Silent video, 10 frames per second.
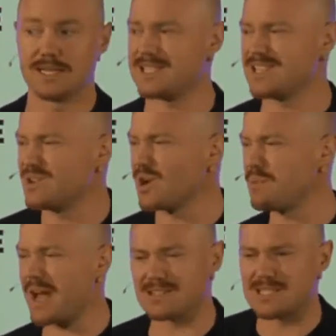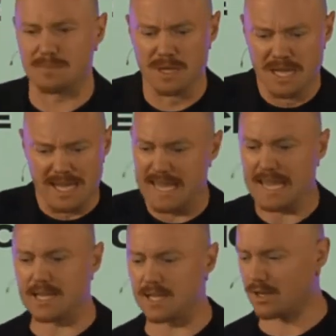This is not about some
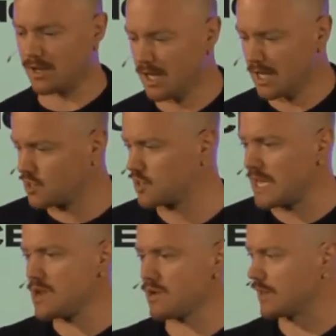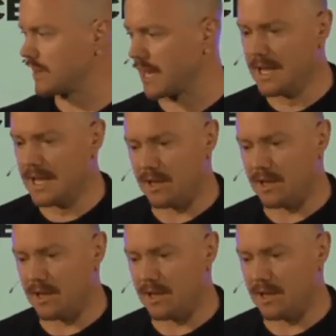hidden secret that